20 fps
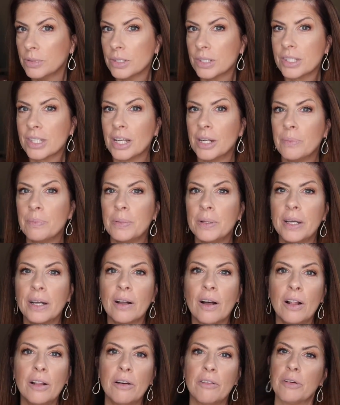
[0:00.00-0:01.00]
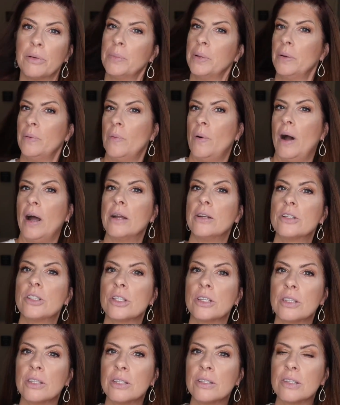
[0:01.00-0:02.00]
Just gonna bling all over, but
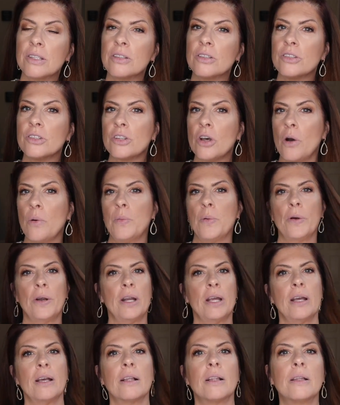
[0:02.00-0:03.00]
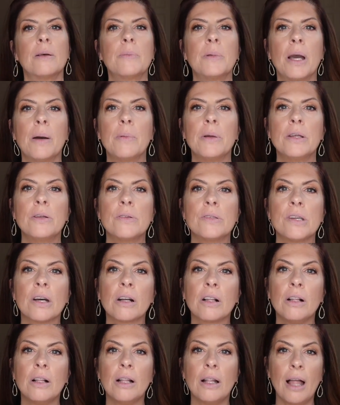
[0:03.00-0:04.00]
watch. This is so pretty. I mean, I'm gonna use a
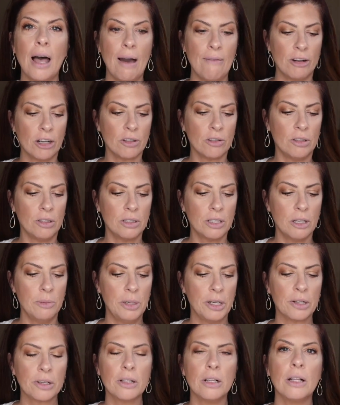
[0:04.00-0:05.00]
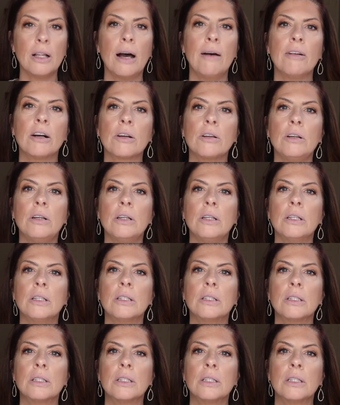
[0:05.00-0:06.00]
clavicle. Come here, clavicle.
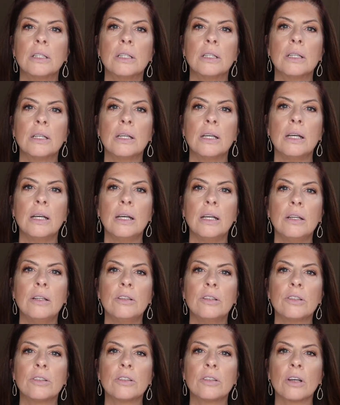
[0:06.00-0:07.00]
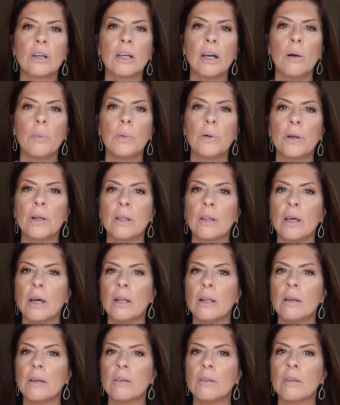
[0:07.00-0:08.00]
And just look how pretty
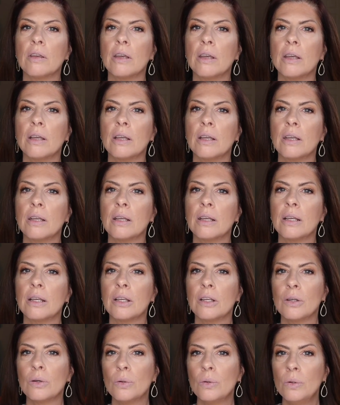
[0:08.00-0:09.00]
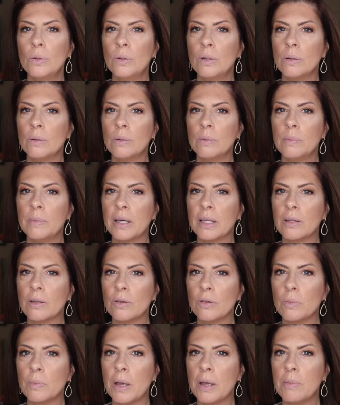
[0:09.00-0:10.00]
that is. Ooh, make
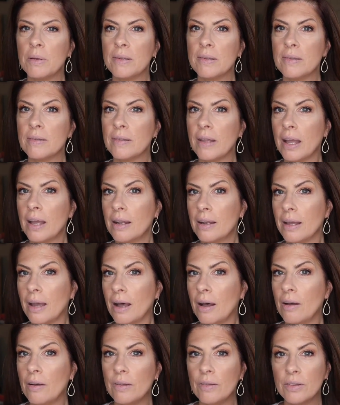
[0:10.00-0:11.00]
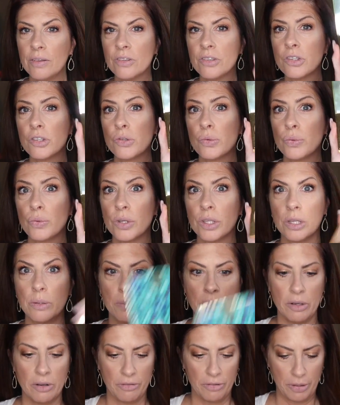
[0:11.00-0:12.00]
those babies stand out. This is really
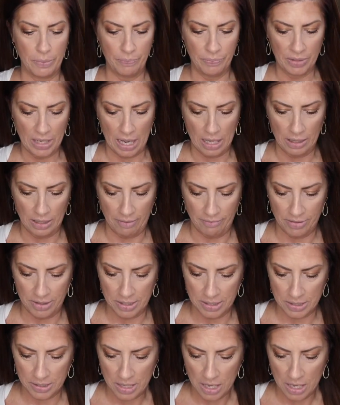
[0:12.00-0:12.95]
beautiful. I love this.